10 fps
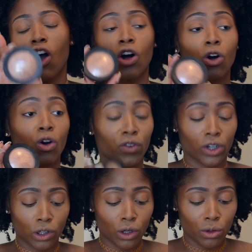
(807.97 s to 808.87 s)
All Over
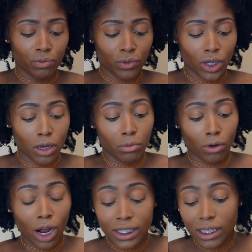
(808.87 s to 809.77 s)
Glow
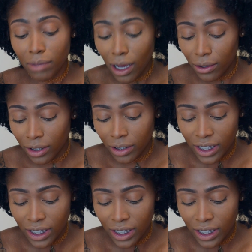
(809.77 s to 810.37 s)
Bronzing Powder.